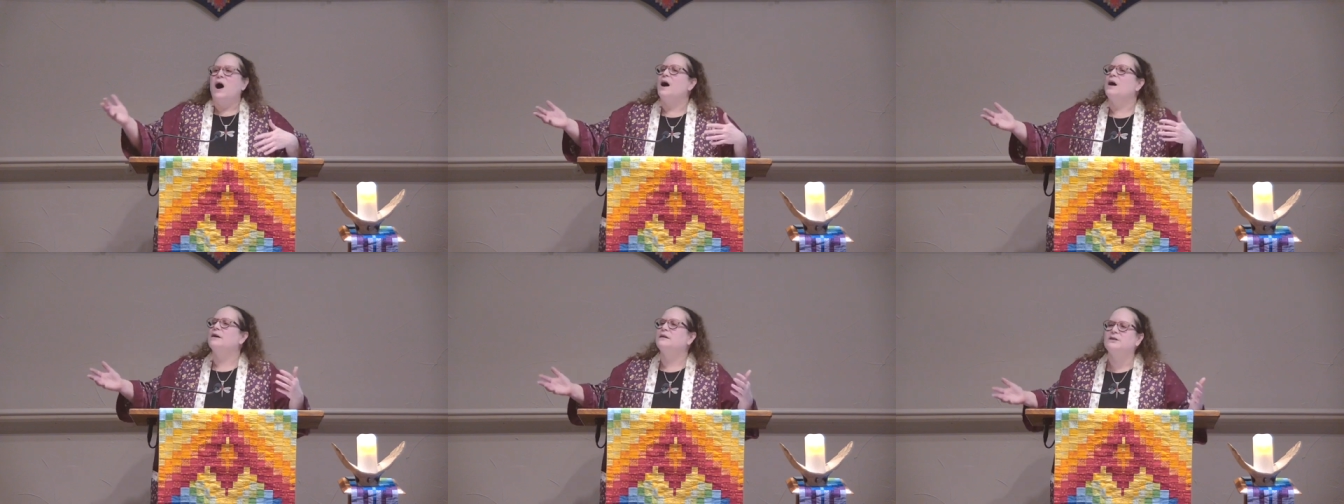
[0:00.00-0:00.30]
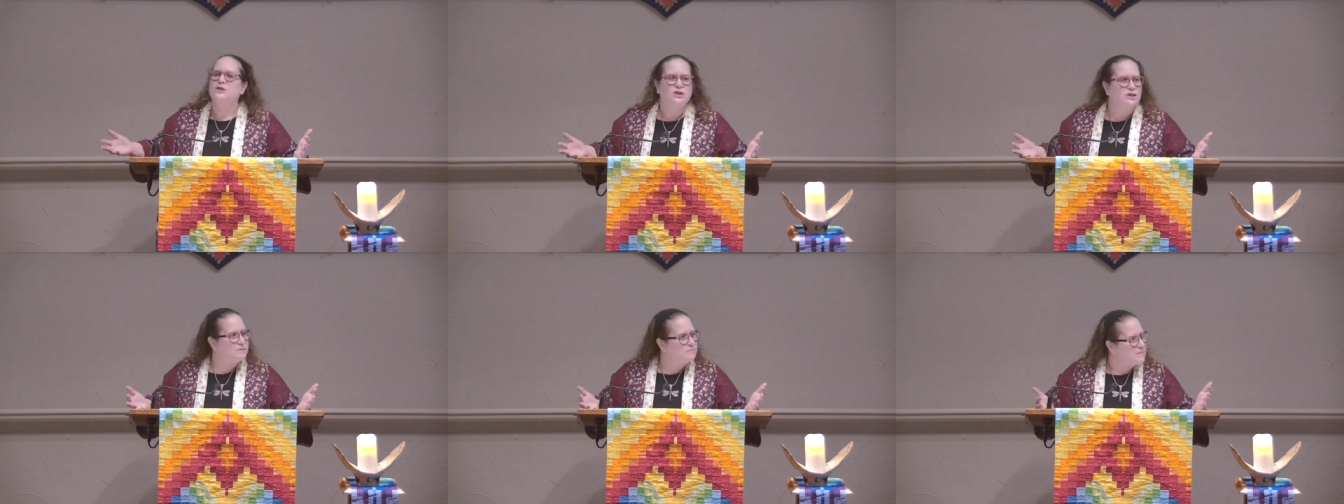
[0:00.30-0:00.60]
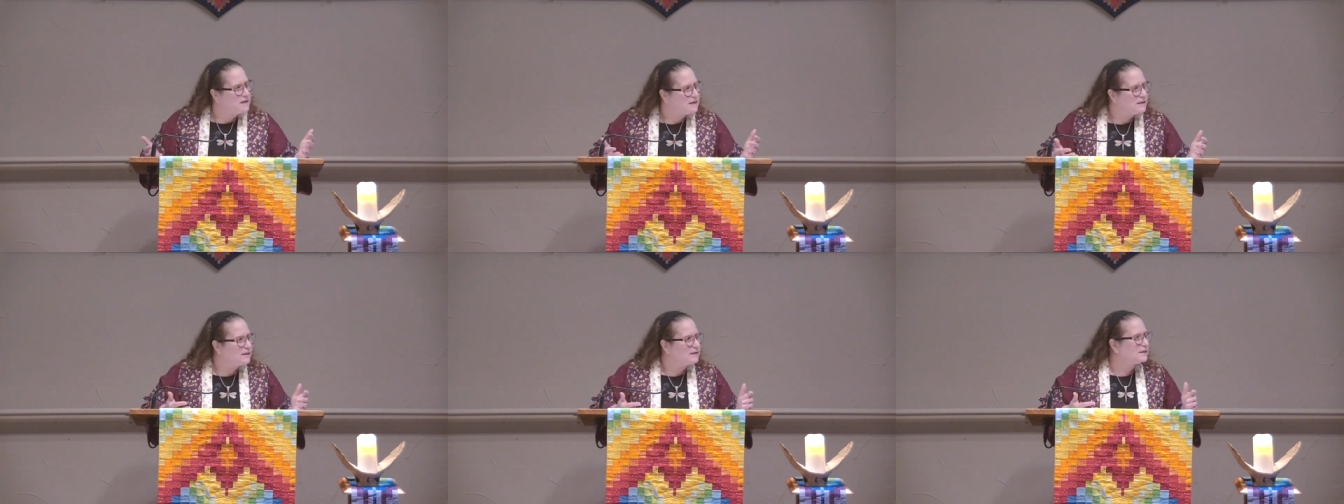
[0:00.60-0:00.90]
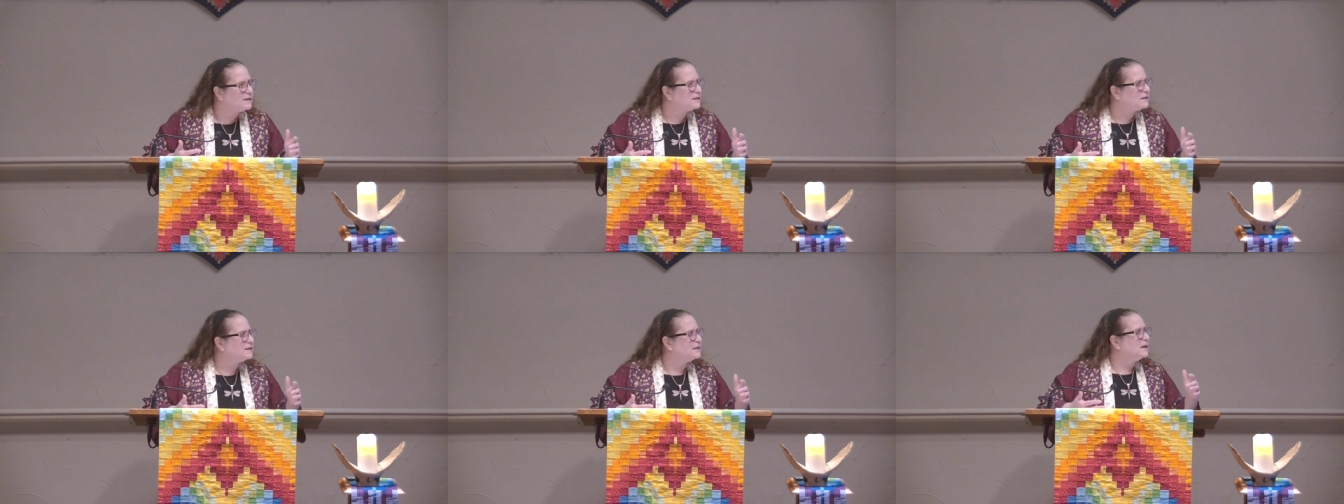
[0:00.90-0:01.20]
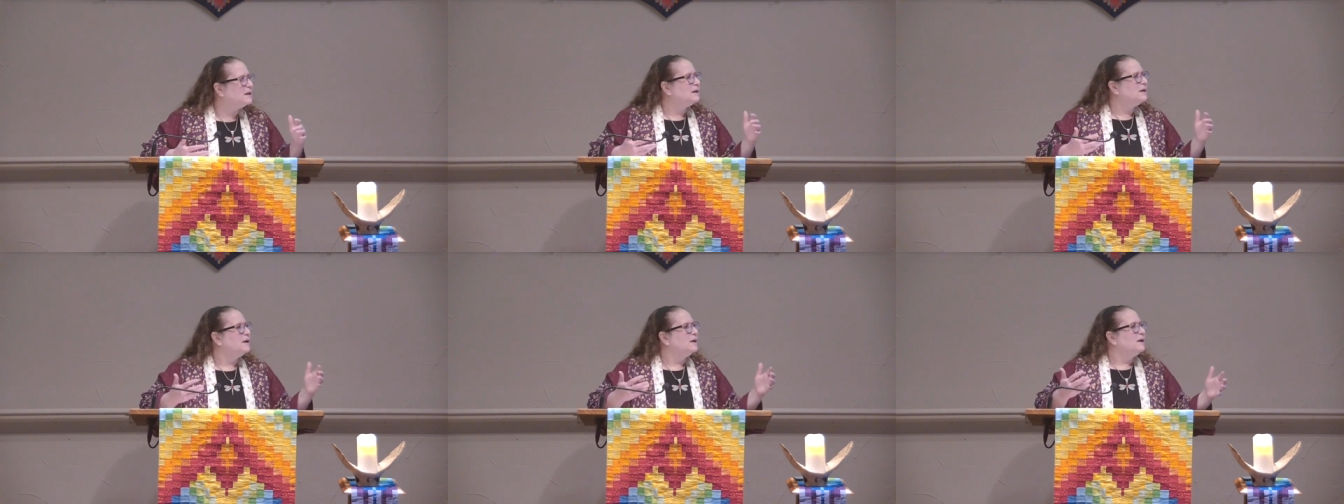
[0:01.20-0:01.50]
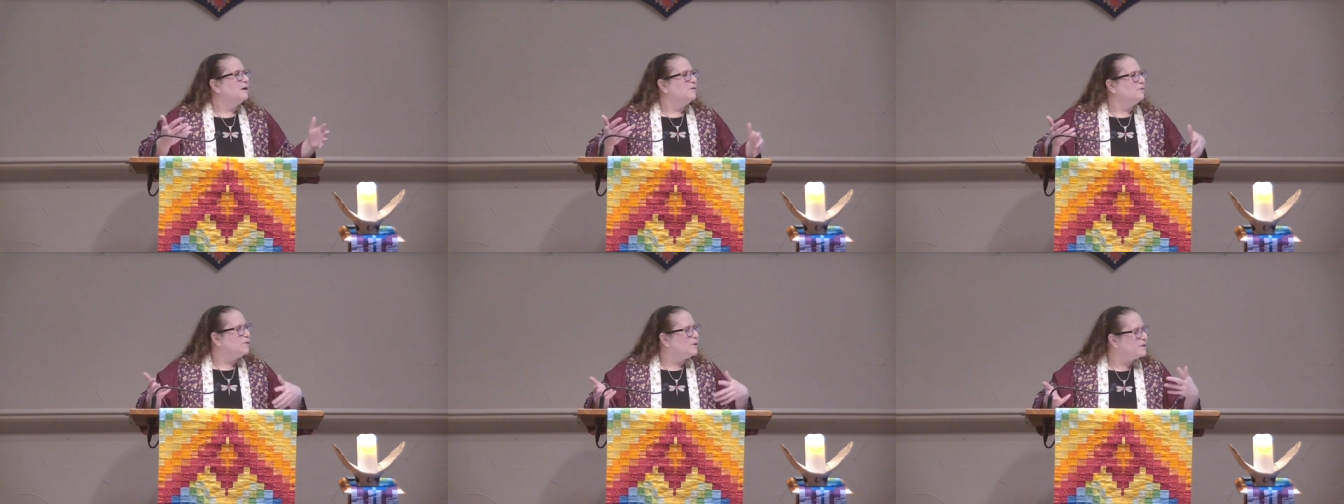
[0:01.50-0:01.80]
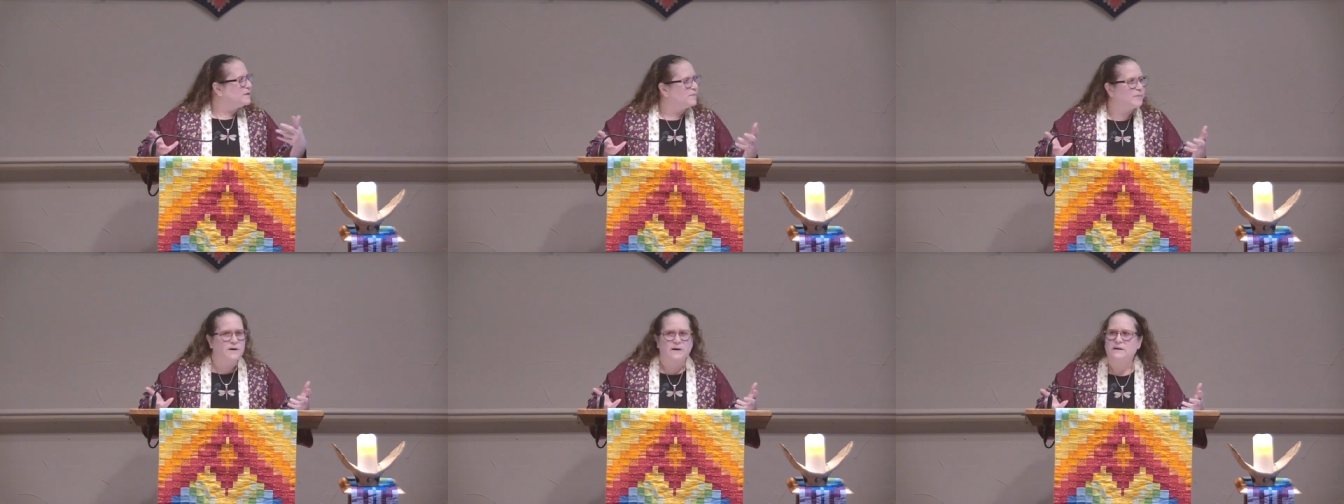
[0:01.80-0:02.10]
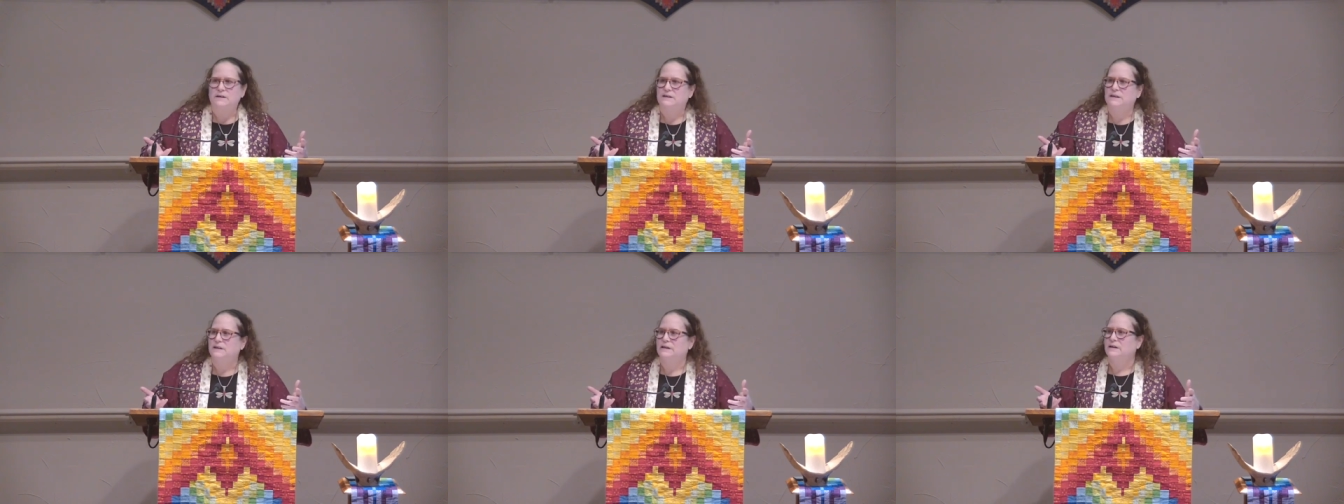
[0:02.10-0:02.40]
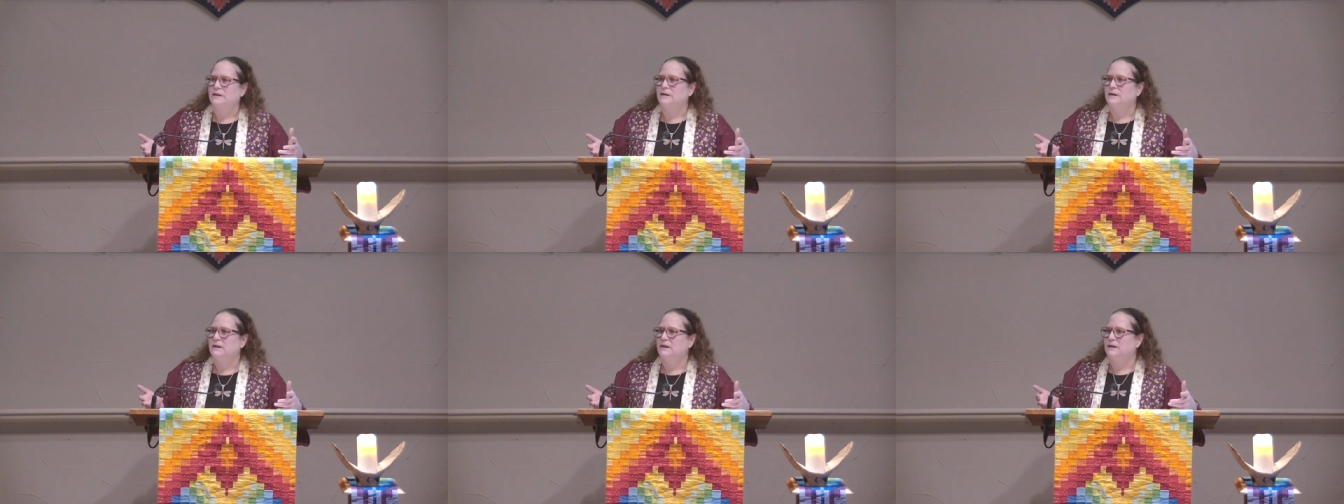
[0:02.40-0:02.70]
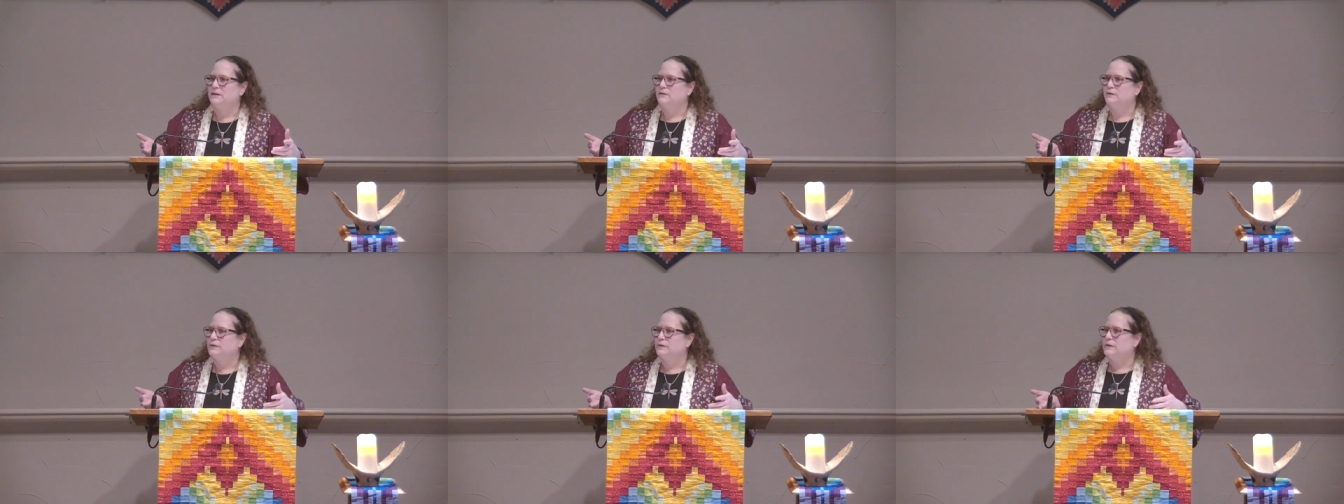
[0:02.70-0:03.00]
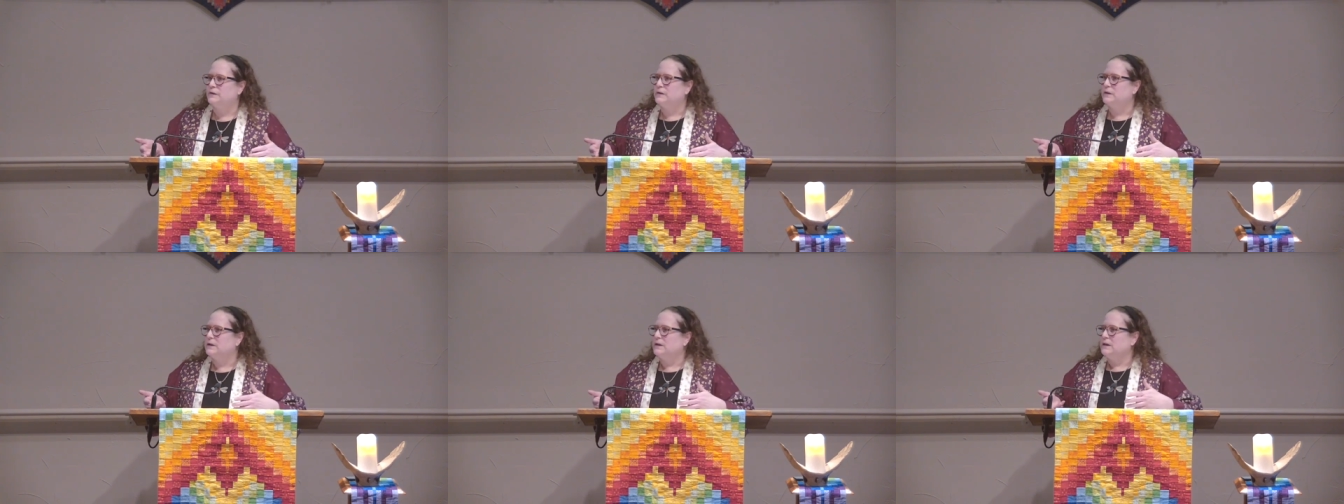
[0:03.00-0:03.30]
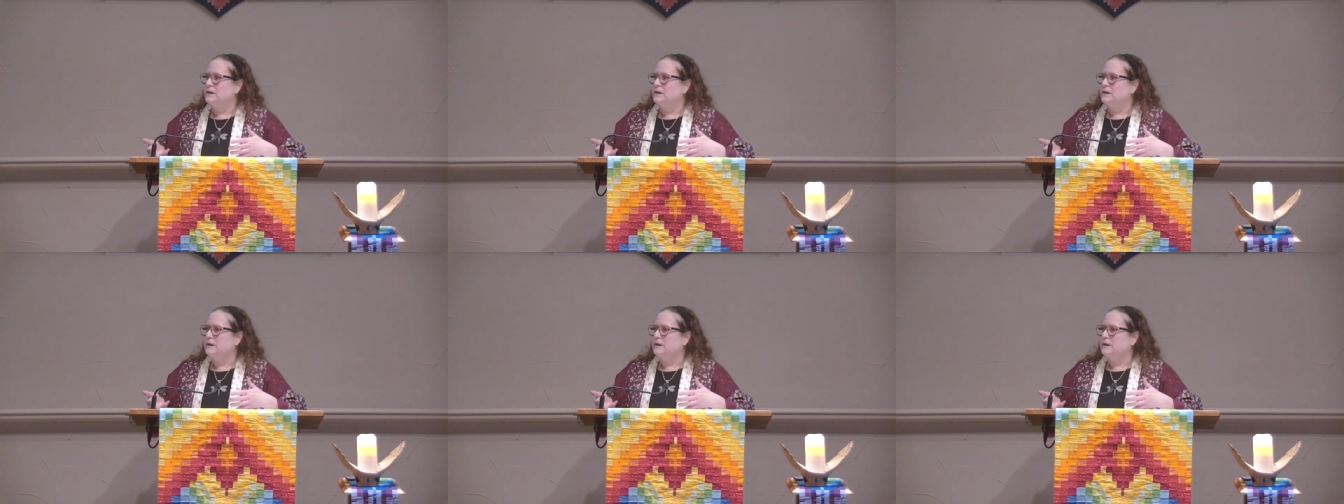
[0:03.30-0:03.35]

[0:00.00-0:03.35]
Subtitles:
punishments for the person if